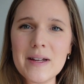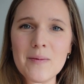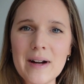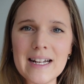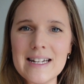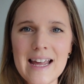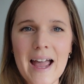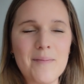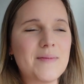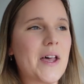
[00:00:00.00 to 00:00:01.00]
it one at a
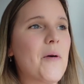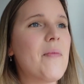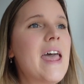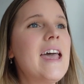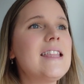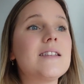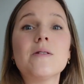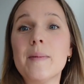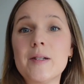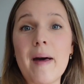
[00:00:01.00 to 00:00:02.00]
time? So this
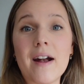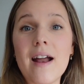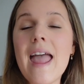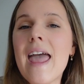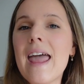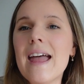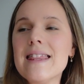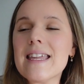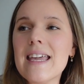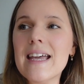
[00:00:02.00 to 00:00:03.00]
was much better.
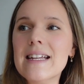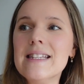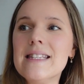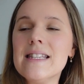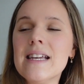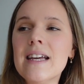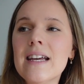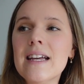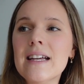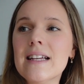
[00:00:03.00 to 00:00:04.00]
And the kids
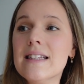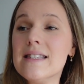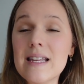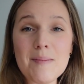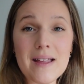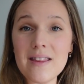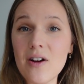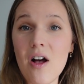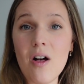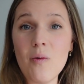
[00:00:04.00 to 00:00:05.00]
seem like
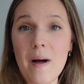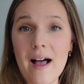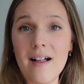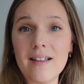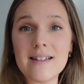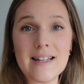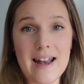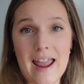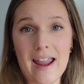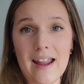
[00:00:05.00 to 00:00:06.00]
they're all well
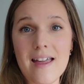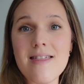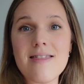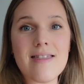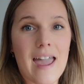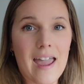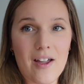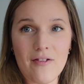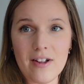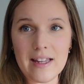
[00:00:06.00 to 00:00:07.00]
today,
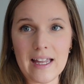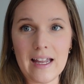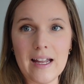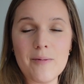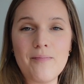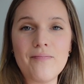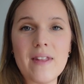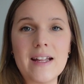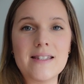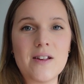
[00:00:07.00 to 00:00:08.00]
thankfully.
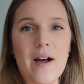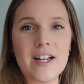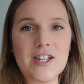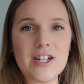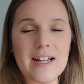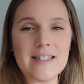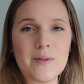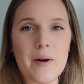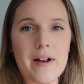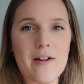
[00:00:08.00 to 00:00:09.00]
And so I
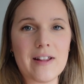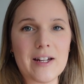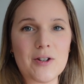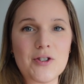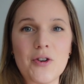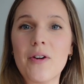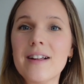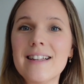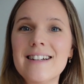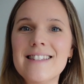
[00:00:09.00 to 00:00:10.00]
just wrote out a little
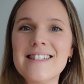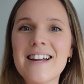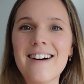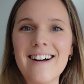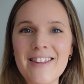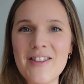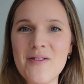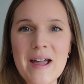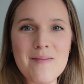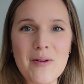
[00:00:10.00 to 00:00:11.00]
chore list on the
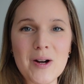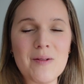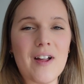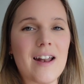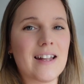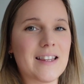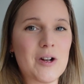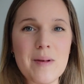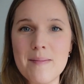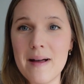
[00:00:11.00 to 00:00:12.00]
whiteboard. We've gotten a
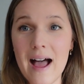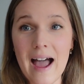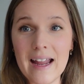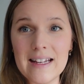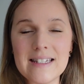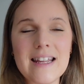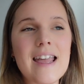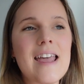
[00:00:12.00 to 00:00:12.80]
little bit behind